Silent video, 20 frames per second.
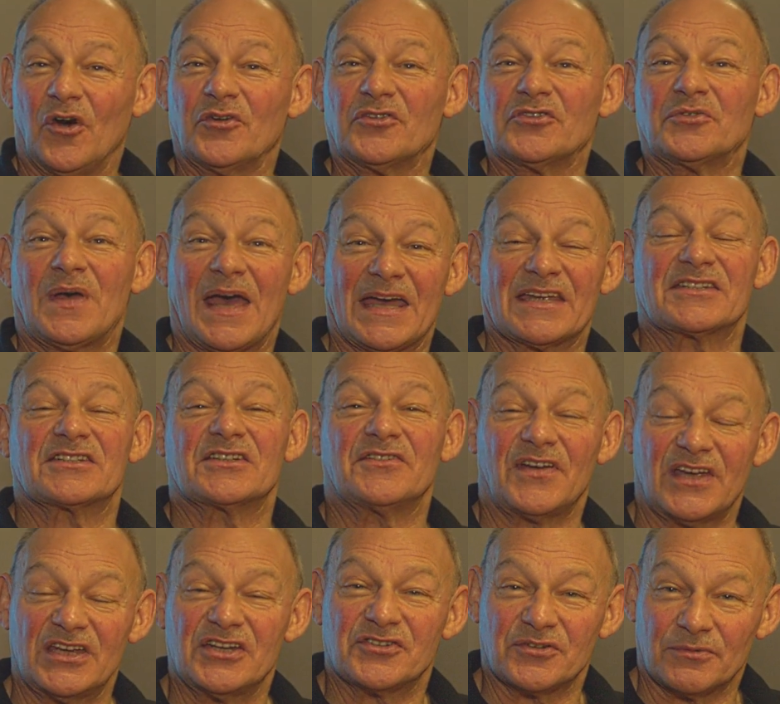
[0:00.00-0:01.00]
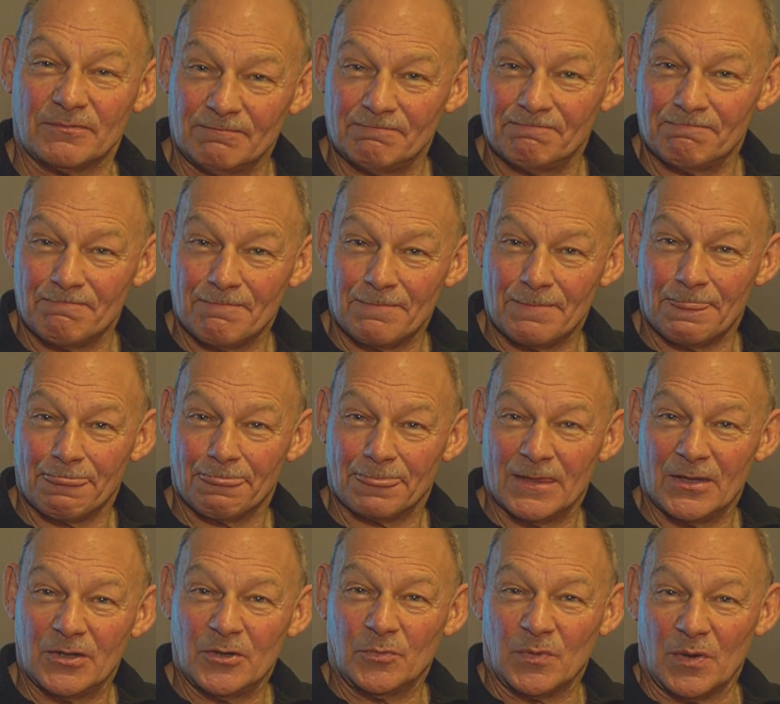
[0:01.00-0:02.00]
on to excavation,
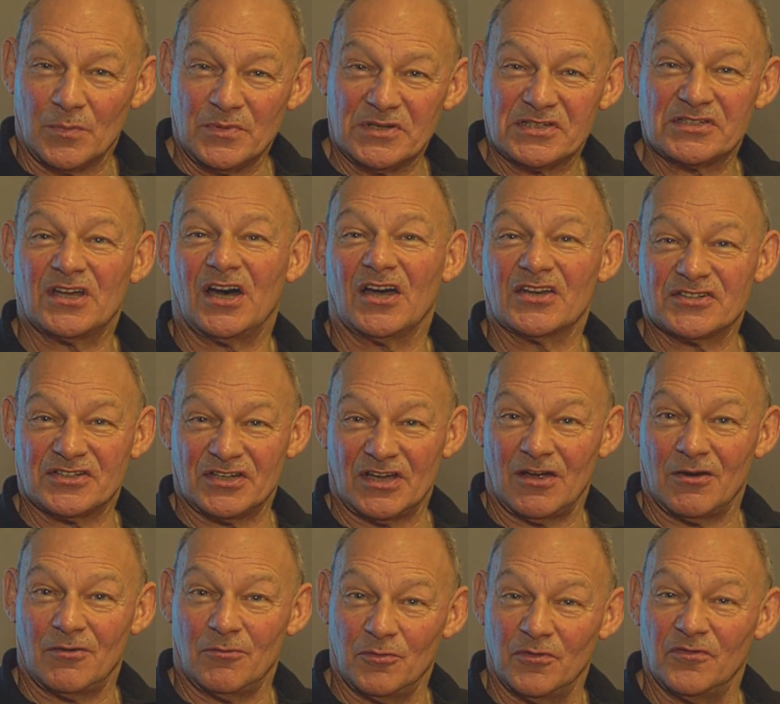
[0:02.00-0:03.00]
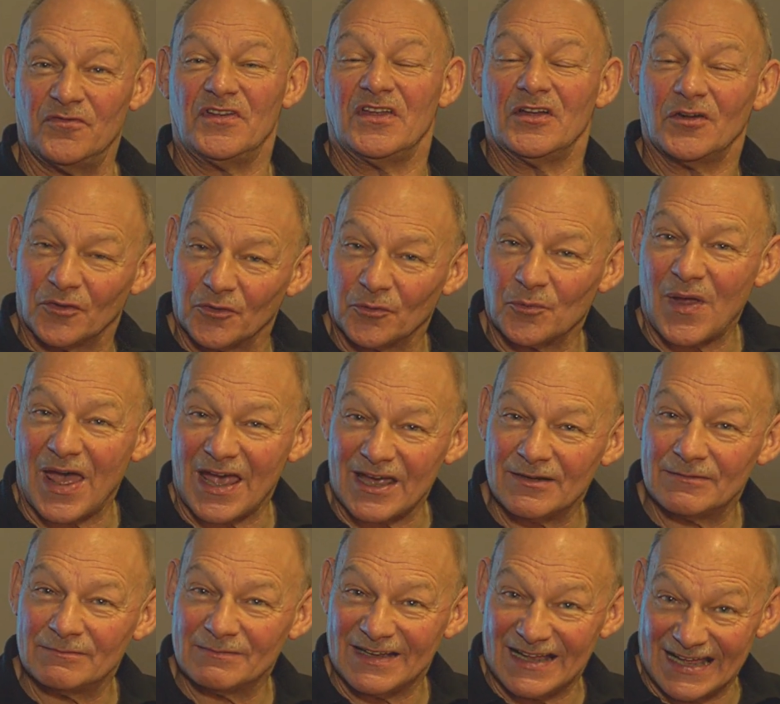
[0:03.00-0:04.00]
when we start to reveal the
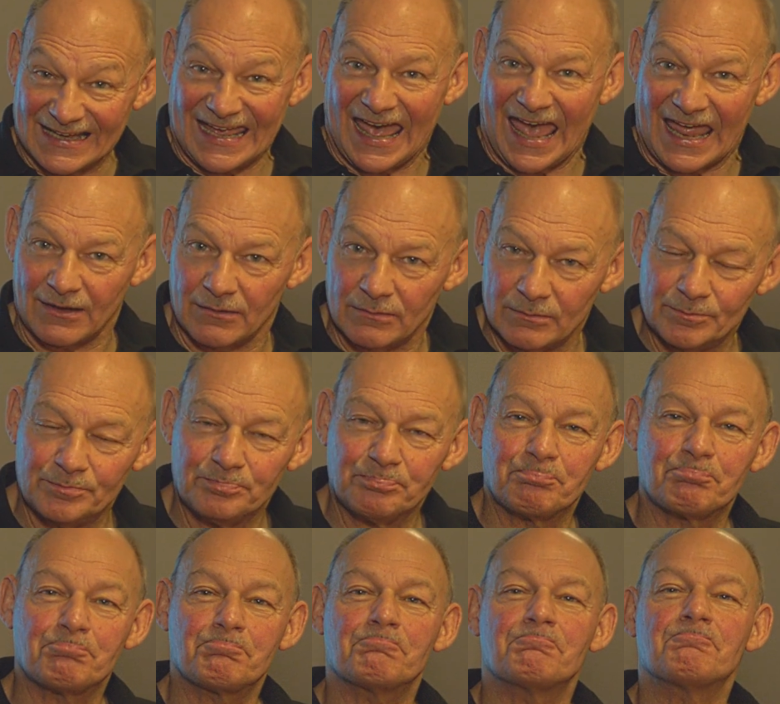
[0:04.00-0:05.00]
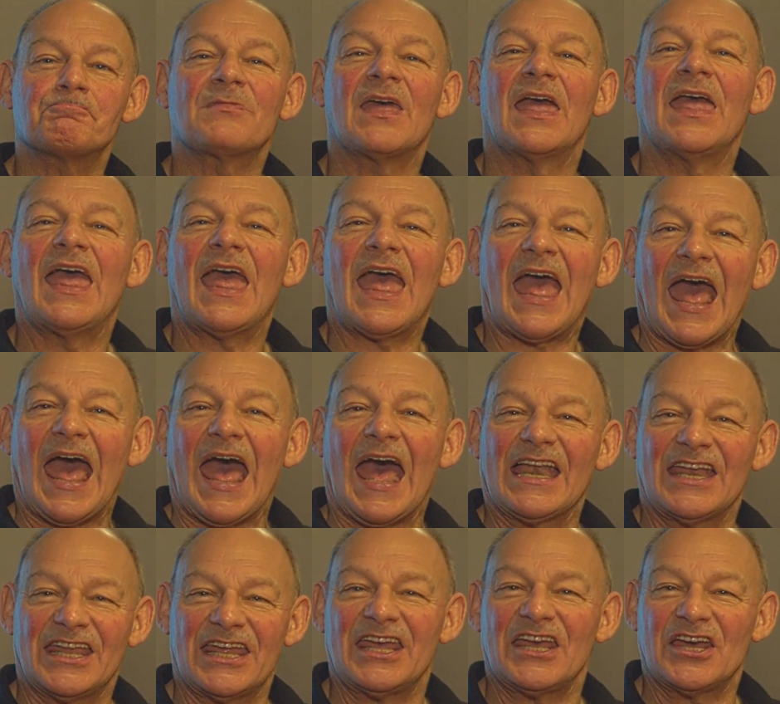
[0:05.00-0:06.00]
wreck again.
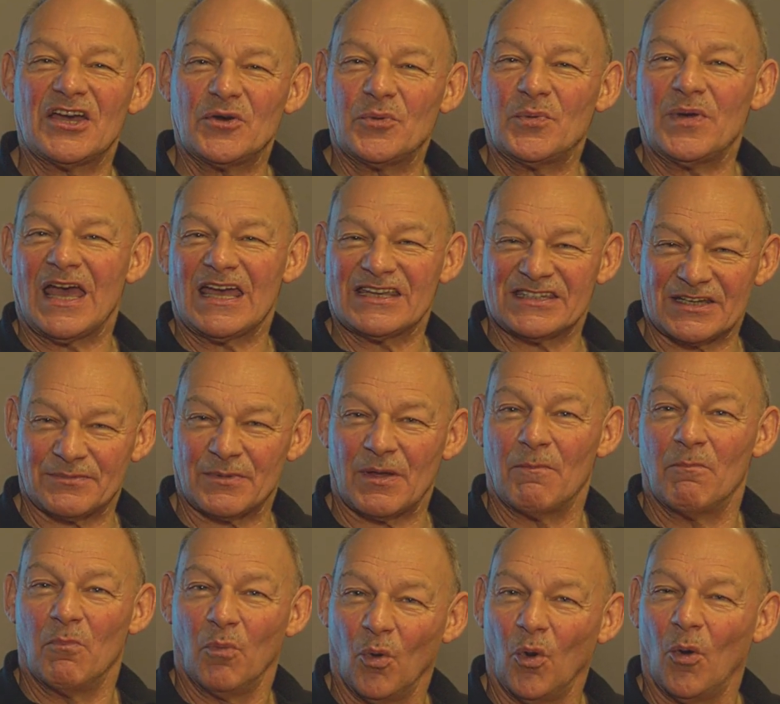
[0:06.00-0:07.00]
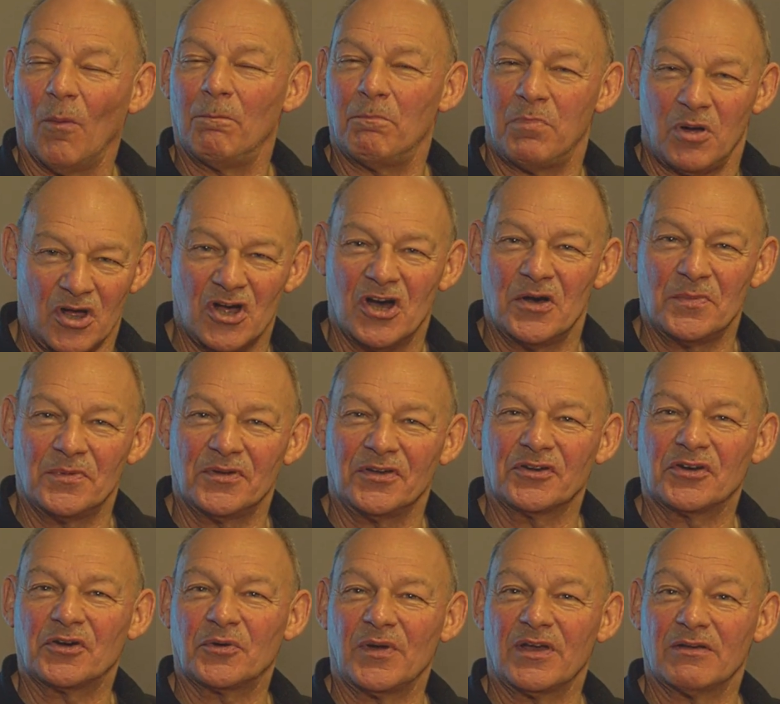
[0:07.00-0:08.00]
And here we set up a more
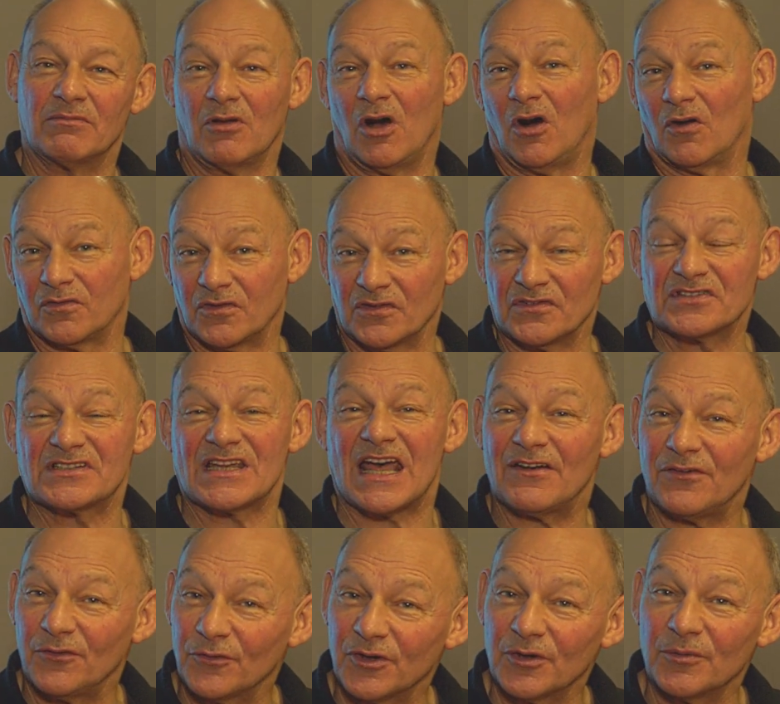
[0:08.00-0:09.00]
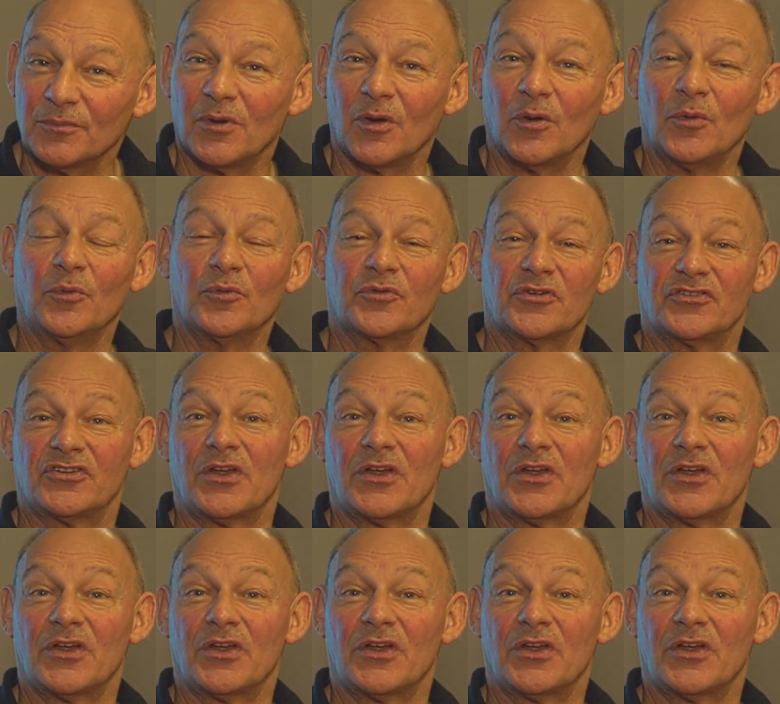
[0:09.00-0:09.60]
permanent grid, often of scaffolding poles of